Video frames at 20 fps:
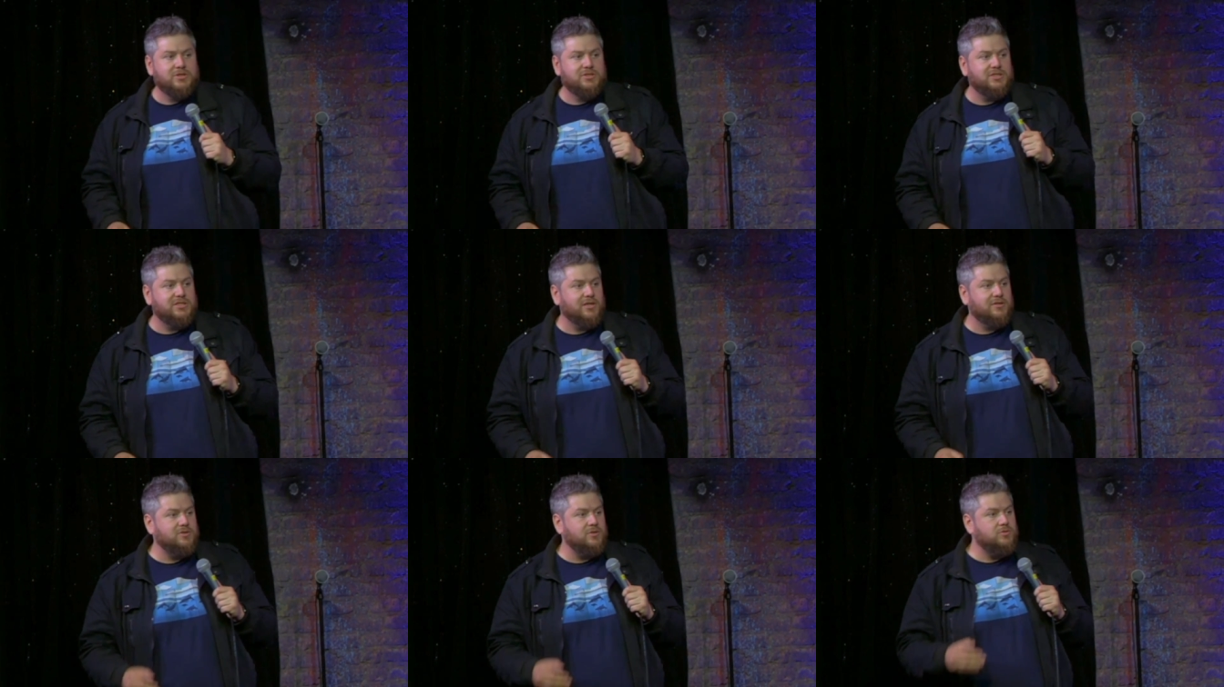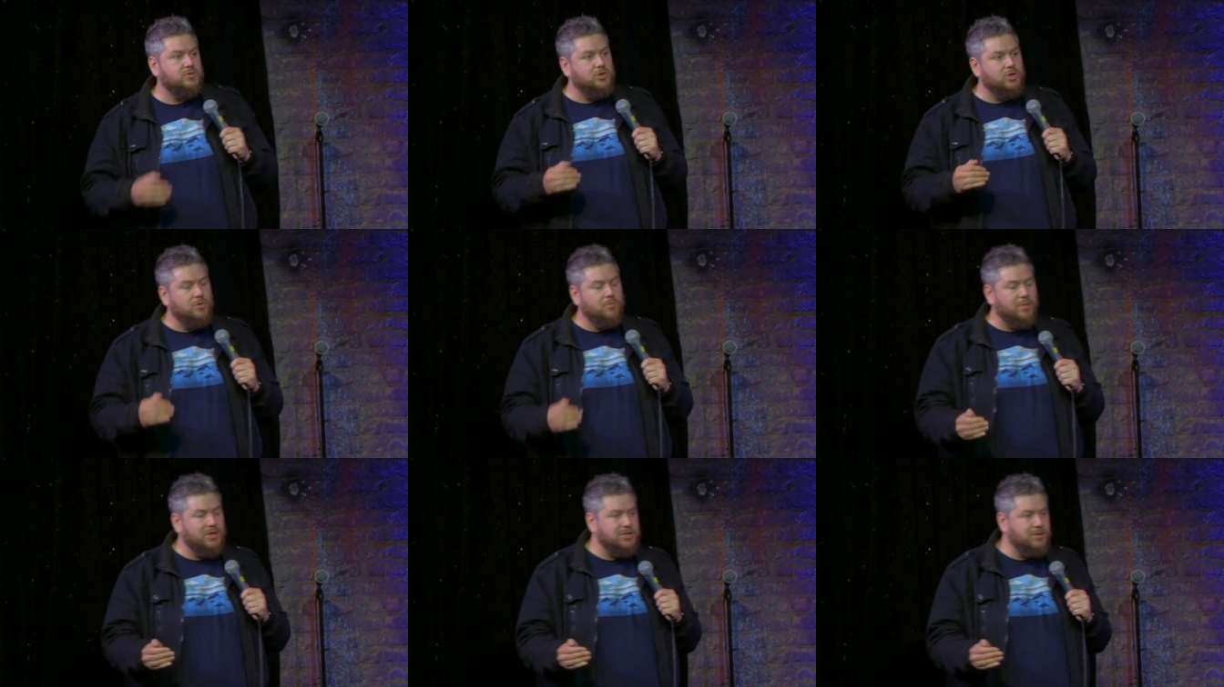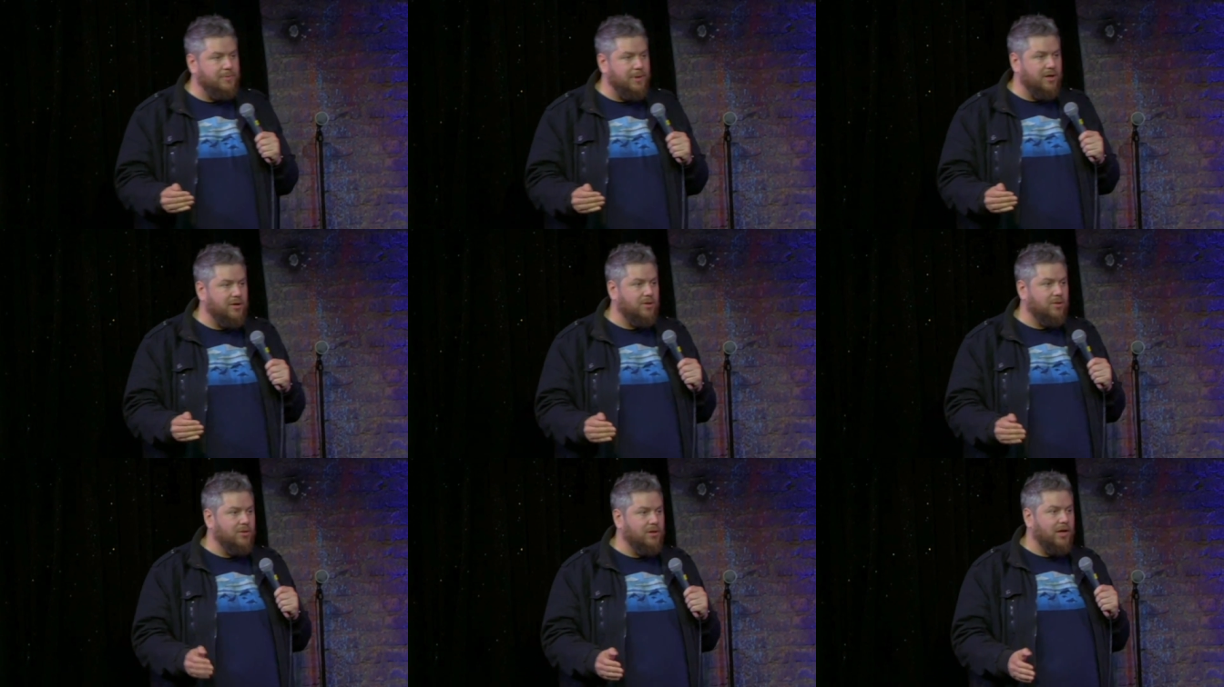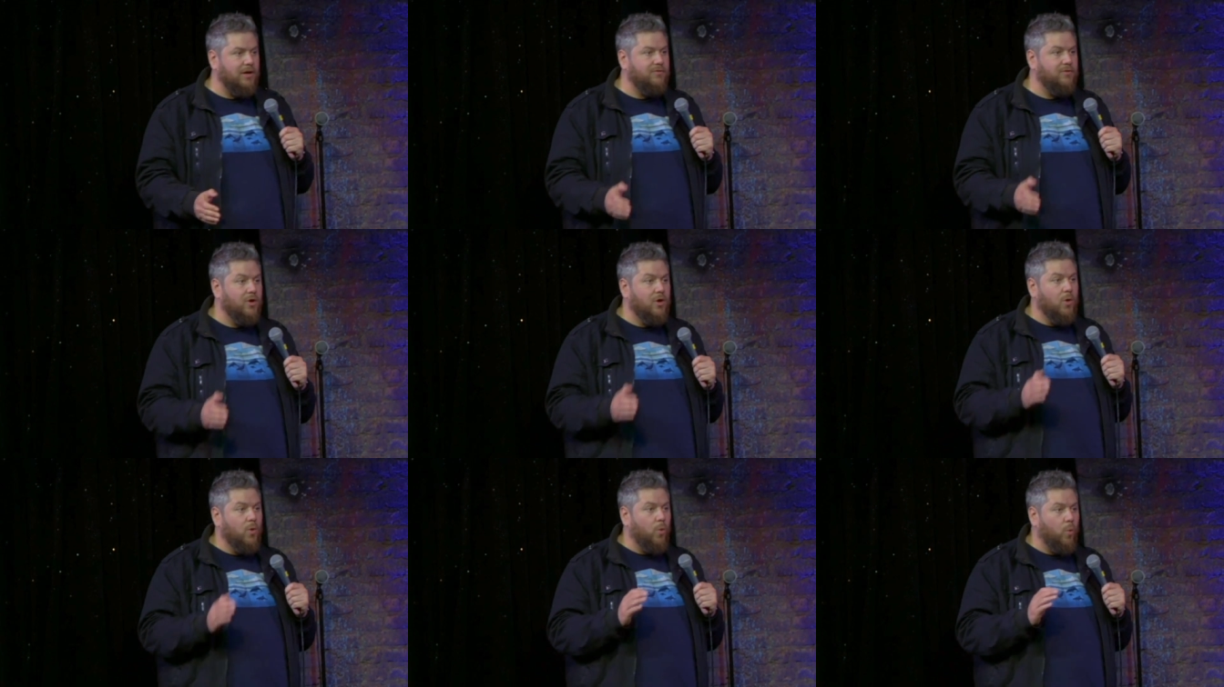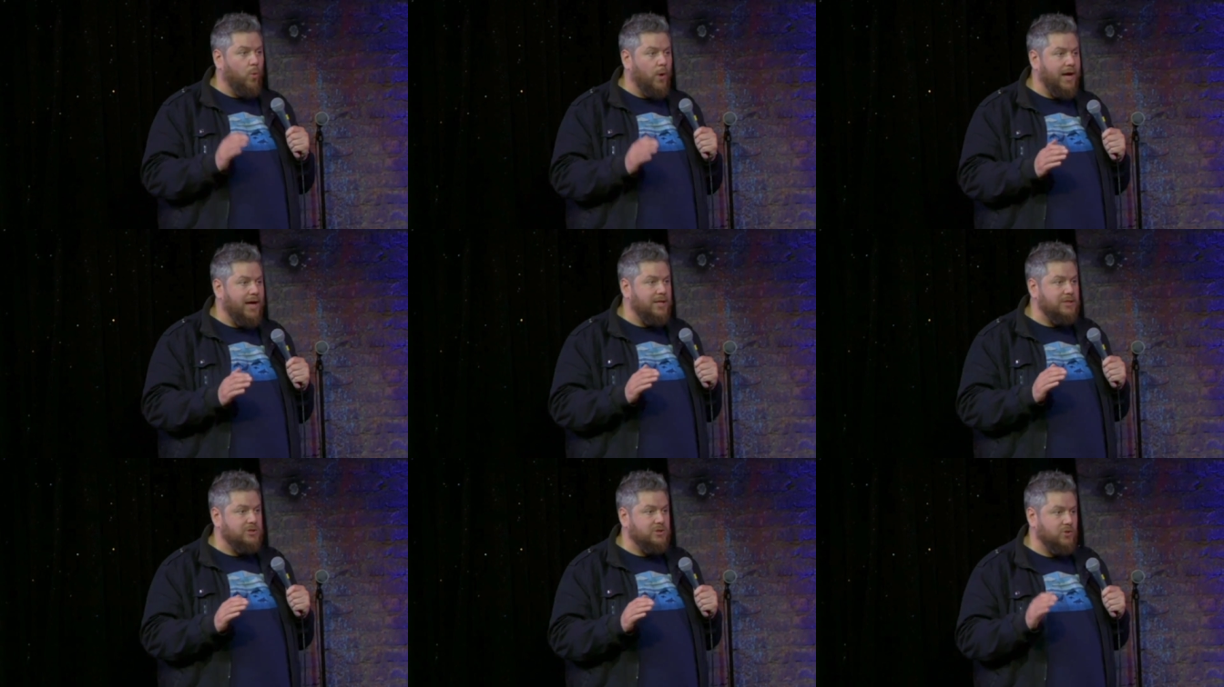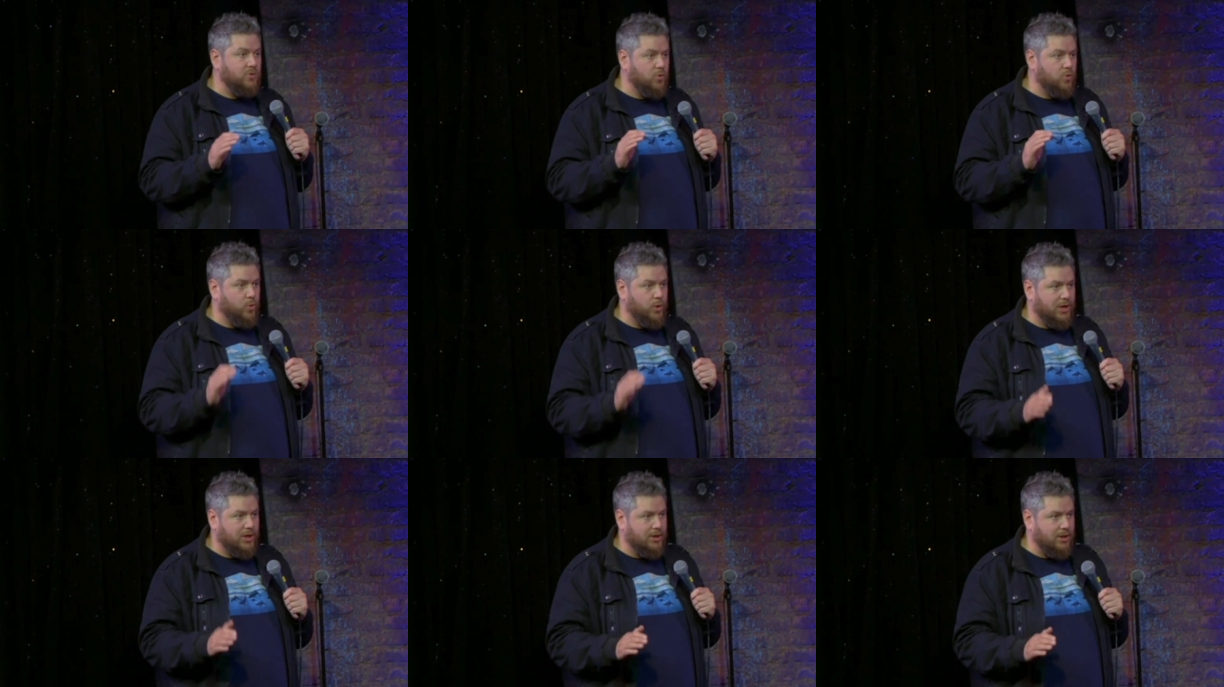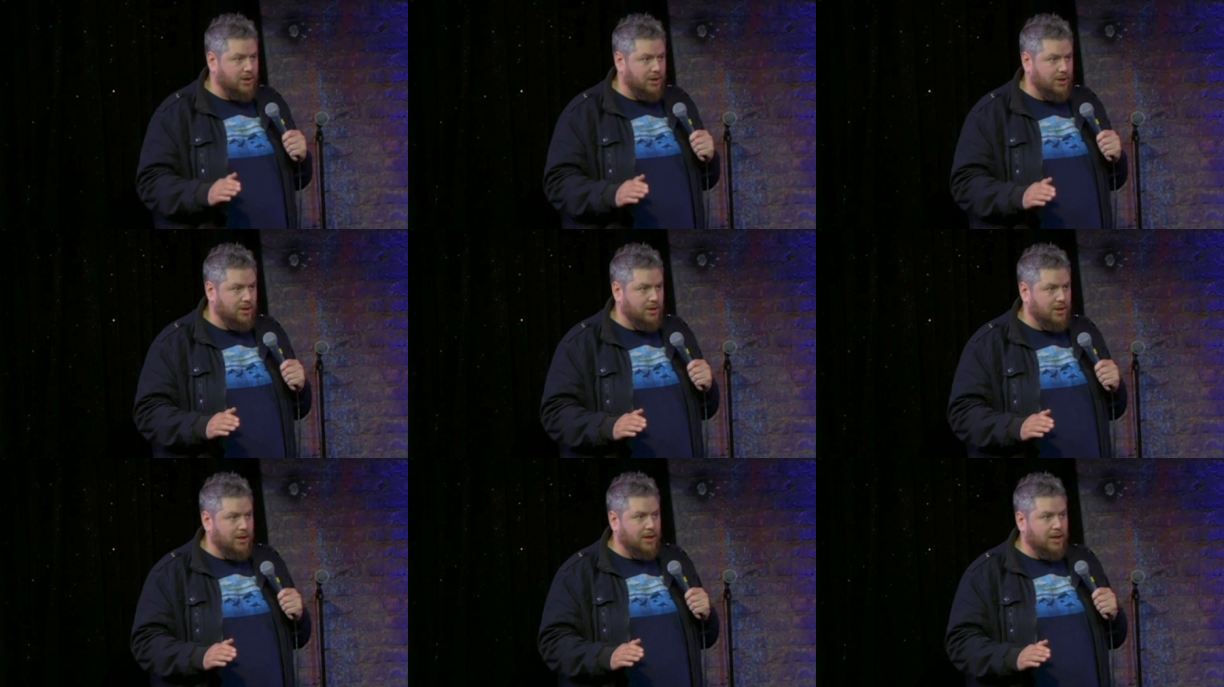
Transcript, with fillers: She tells you too much about her life way too quickly.